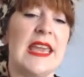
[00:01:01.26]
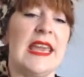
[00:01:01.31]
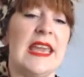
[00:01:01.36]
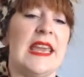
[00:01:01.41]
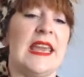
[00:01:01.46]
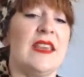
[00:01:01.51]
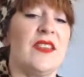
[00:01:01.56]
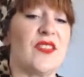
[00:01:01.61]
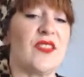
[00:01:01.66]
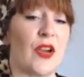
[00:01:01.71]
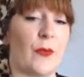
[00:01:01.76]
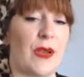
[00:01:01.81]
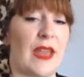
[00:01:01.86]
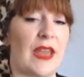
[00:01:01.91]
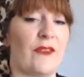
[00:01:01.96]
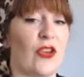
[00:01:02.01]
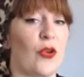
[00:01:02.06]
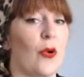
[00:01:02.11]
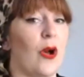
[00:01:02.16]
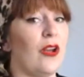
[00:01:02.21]
So if
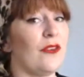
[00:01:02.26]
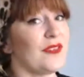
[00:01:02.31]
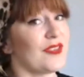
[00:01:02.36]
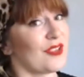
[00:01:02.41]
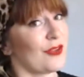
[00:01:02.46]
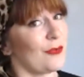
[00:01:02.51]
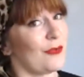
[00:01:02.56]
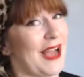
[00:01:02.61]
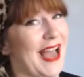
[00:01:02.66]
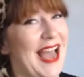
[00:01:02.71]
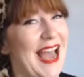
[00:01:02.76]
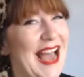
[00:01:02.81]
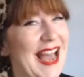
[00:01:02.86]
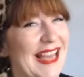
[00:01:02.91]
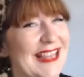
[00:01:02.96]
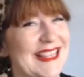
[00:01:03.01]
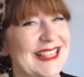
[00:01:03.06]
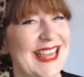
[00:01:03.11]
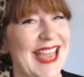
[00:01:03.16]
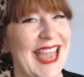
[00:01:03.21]
you also
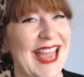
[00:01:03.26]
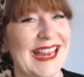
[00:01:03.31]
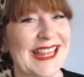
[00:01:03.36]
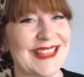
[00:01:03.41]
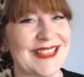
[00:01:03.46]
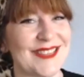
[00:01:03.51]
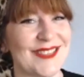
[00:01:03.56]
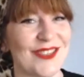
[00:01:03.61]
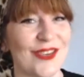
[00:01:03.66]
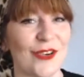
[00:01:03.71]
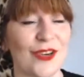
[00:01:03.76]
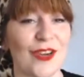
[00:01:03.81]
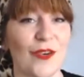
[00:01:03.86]
ask any student